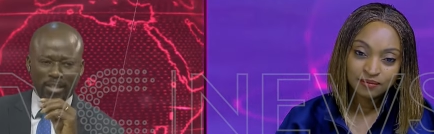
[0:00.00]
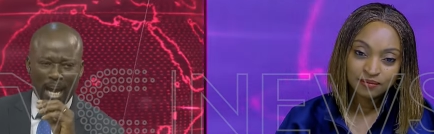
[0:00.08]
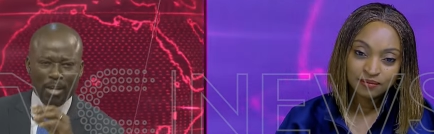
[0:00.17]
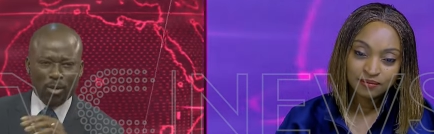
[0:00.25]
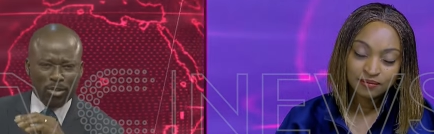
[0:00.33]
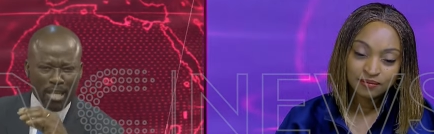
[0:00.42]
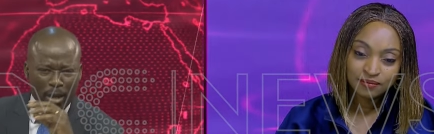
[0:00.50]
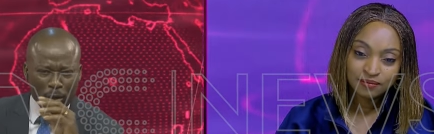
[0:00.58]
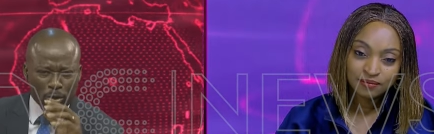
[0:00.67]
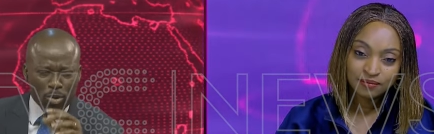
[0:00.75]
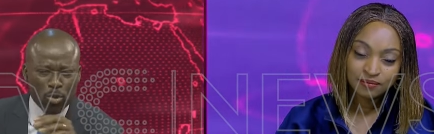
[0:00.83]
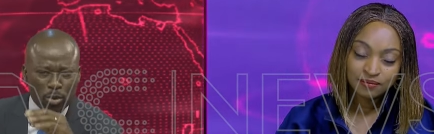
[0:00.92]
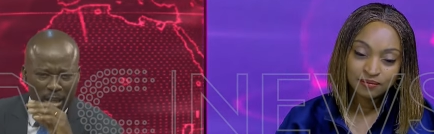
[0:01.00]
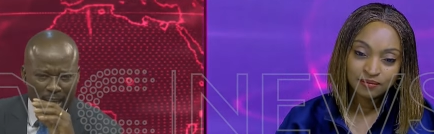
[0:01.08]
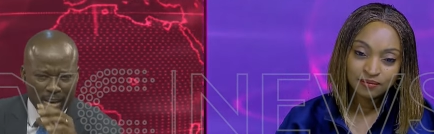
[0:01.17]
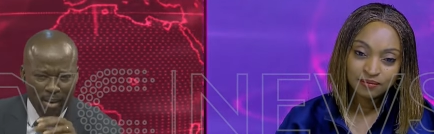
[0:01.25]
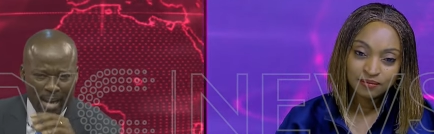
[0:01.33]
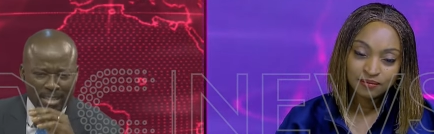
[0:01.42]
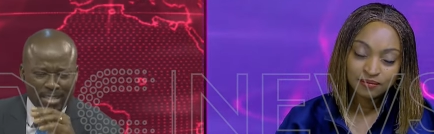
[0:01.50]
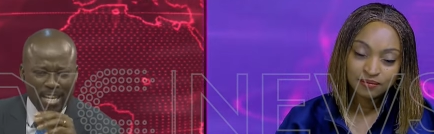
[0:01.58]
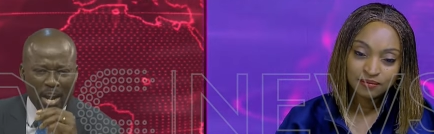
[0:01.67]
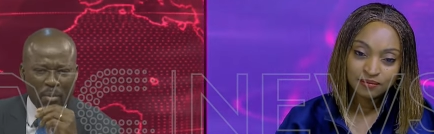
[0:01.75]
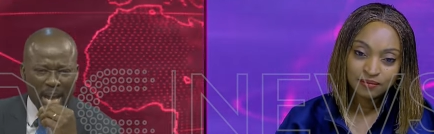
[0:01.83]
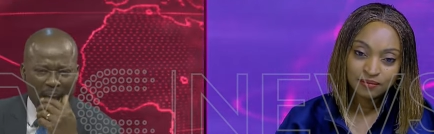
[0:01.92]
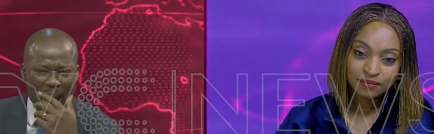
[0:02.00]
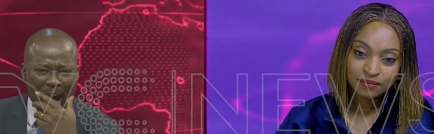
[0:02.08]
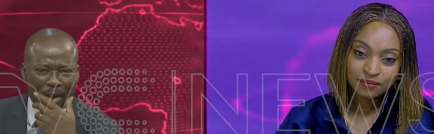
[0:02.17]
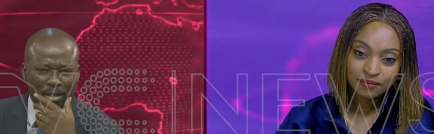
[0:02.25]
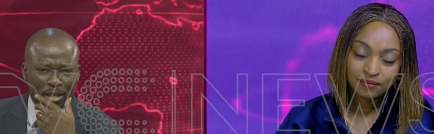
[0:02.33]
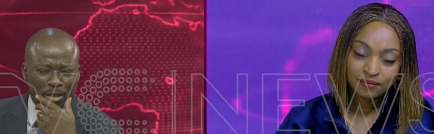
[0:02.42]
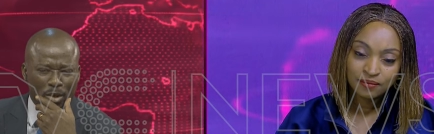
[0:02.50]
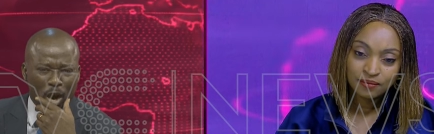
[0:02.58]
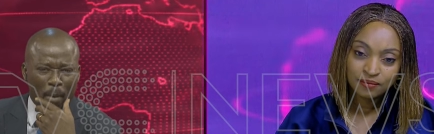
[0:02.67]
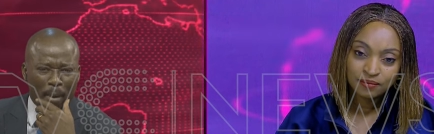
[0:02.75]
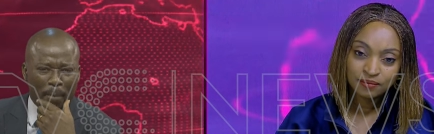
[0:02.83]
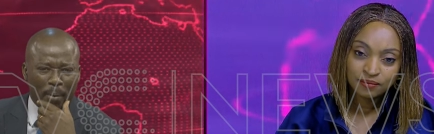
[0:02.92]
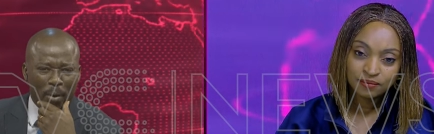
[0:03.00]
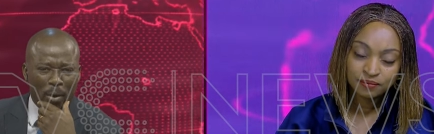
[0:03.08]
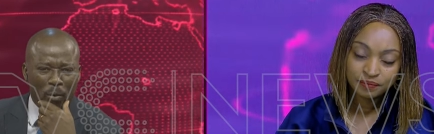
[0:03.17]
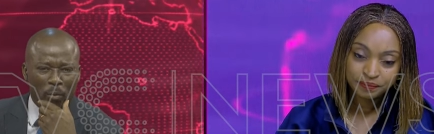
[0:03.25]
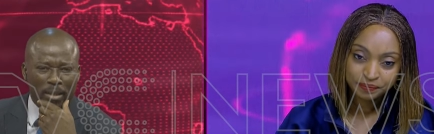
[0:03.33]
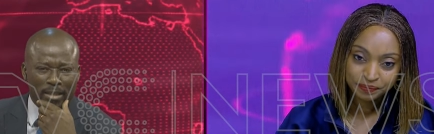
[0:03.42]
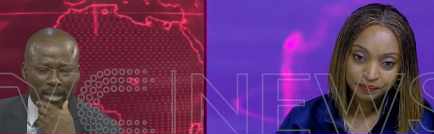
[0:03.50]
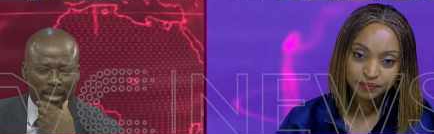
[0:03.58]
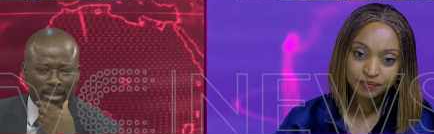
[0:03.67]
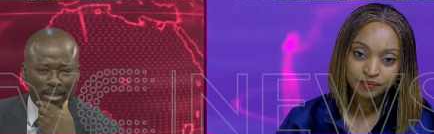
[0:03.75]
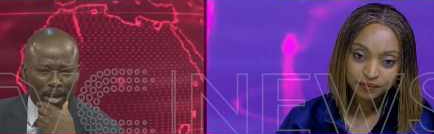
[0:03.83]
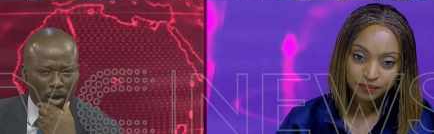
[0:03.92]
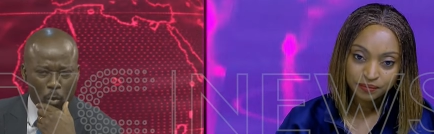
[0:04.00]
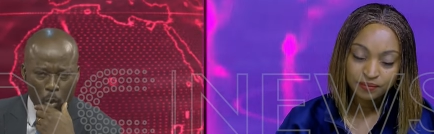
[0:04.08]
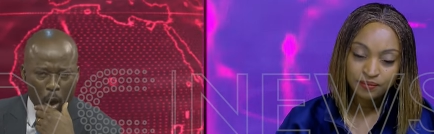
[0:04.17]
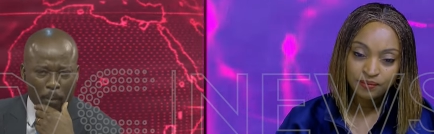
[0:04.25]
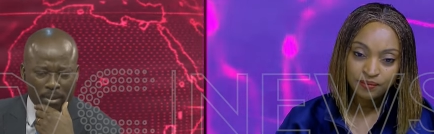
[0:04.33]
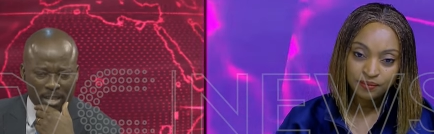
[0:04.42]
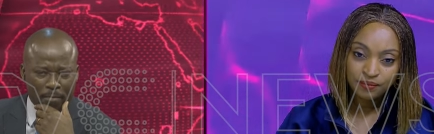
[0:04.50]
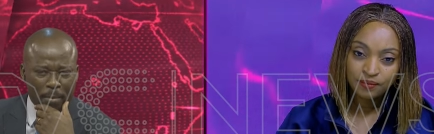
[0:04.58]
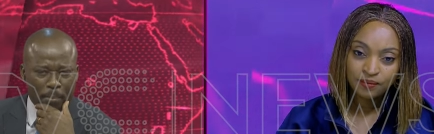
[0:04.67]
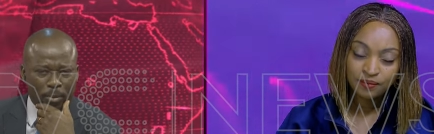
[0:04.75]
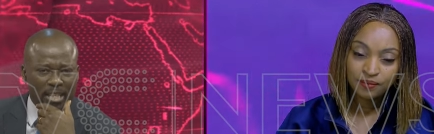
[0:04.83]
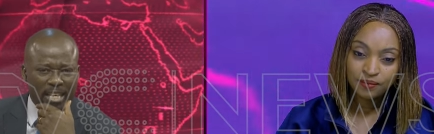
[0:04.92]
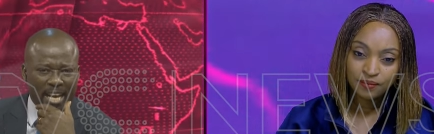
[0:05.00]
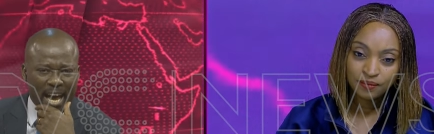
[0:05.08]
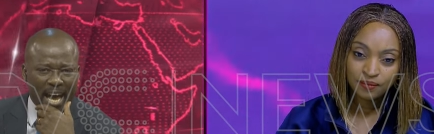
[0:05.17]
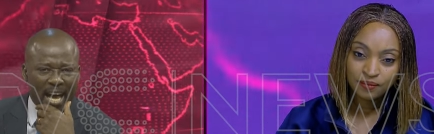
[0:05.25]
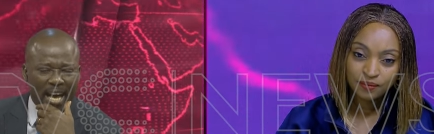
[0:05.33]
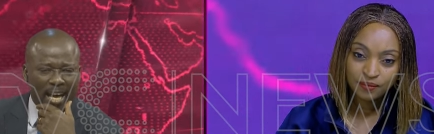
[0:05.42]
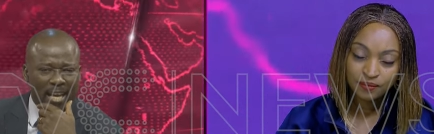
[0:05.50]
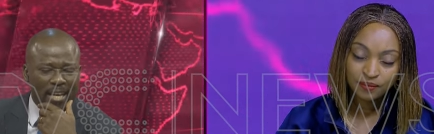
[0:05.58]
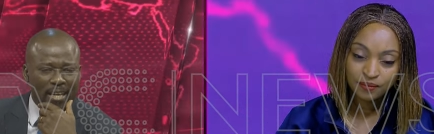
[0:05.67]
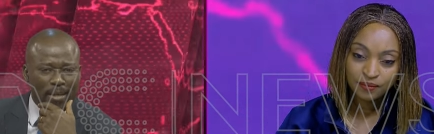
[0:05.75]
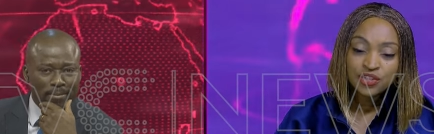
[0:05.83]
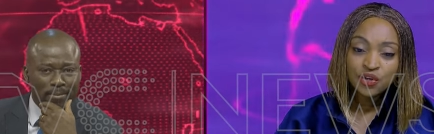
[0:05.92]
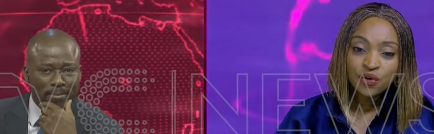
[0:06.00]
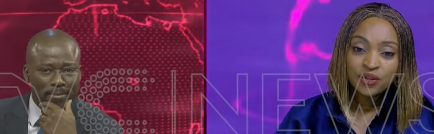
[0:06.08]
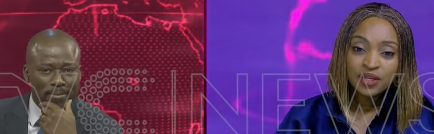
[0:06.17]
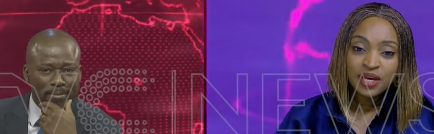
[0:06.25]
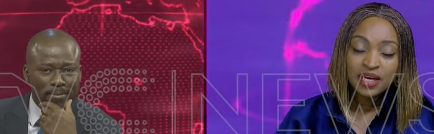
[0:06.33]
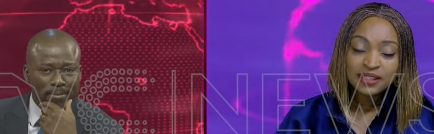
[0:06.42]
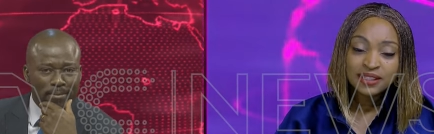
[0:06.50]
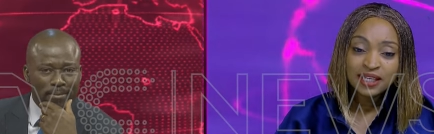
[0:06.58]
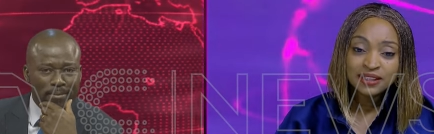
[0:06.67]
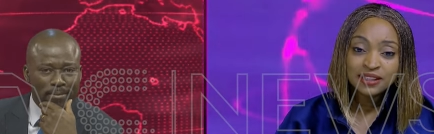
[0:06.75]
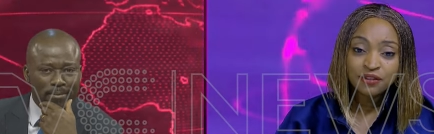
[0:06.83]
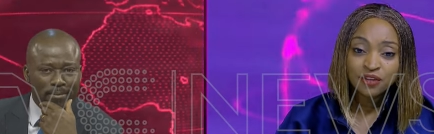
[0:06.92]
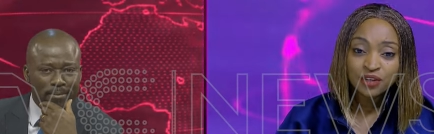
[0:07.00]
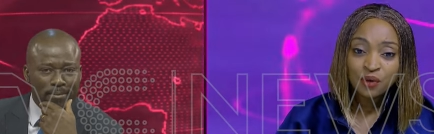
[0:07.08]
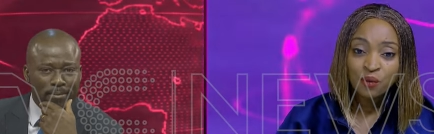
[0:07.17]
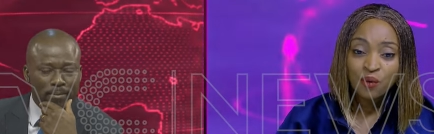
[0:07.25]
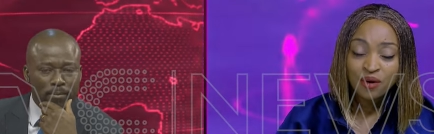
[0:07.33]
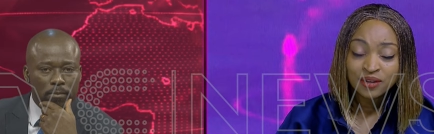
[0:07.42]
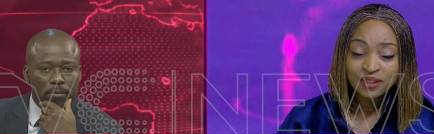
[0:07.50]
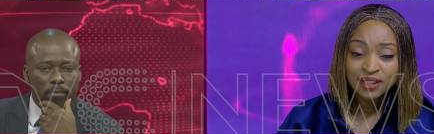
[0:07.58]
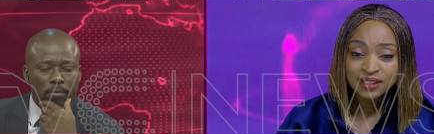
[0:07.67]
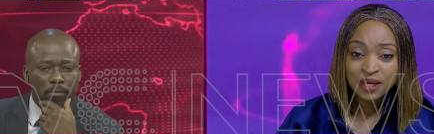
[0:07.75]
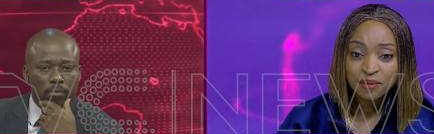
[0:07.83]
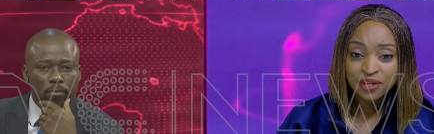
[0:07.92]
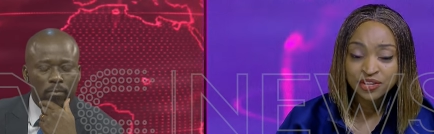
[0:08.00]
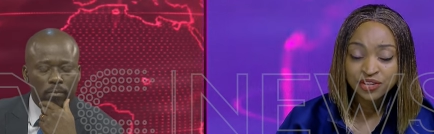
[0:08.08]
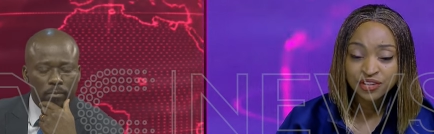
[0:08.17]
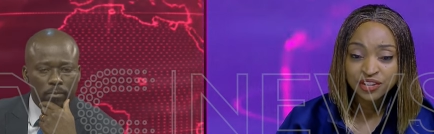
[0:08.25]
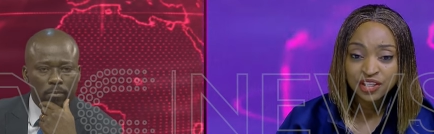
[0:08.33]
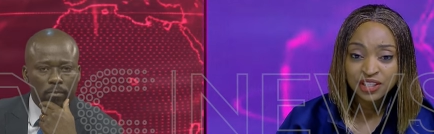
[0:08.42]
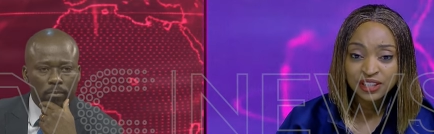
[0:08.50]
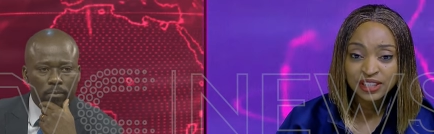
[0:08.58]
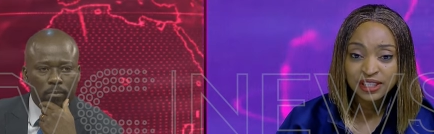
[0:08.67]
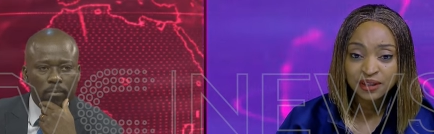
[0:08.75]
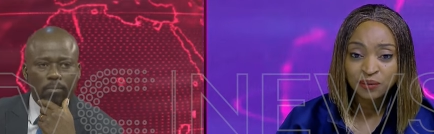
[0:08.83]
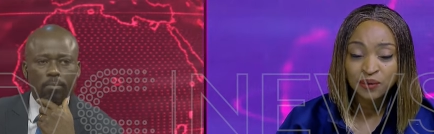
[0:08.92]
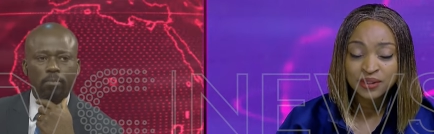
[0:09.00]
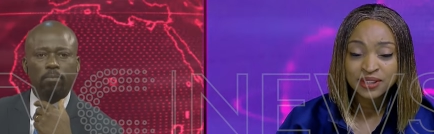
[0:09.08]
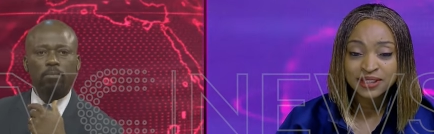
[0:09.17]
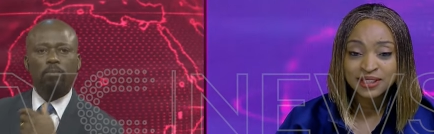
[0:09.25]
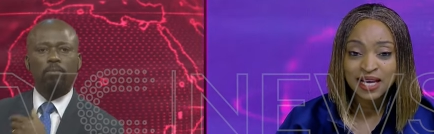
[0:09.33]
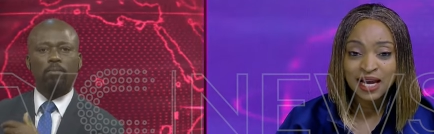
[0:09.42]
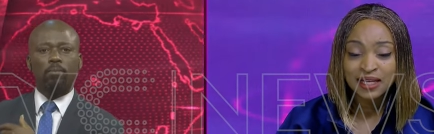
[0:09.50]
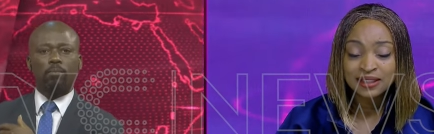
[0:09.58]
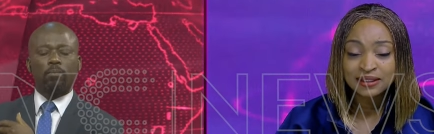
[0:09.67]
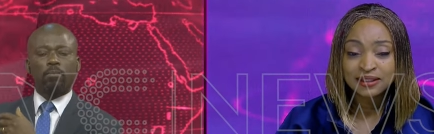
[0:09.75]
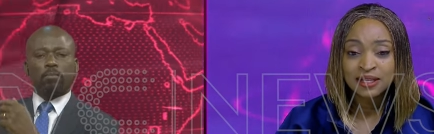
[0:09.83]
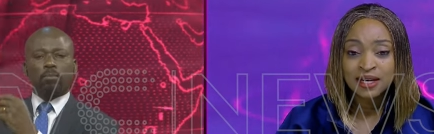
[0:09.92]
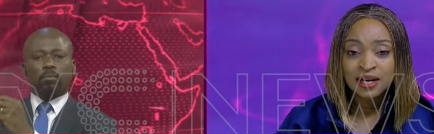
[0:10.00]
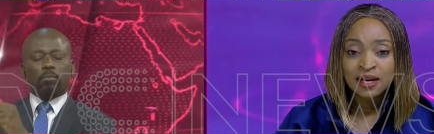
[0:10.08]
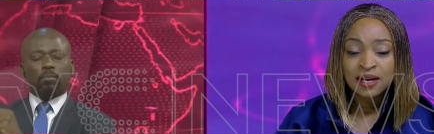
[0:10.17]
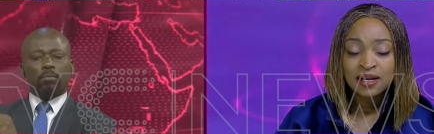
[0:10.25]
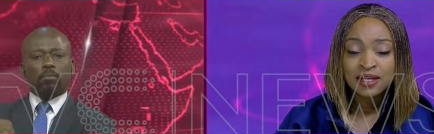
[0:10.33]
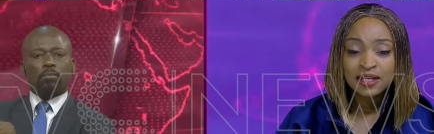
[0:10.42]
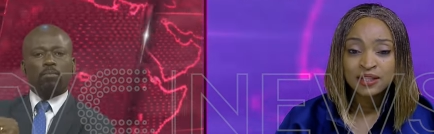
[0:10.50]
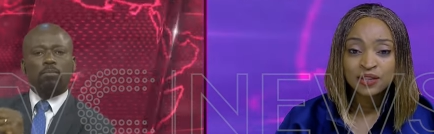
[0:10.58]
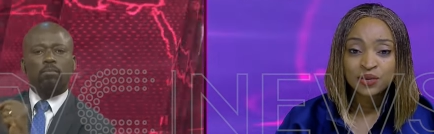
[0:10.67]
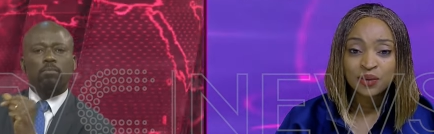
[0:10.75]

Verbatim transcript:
Speaker 1: Uh, but can you take us through the criteria? How did you come up with this? A lot of work must have been put in here.
Speaker 2: So, the executive order one, as I mentioned earlier, was signed in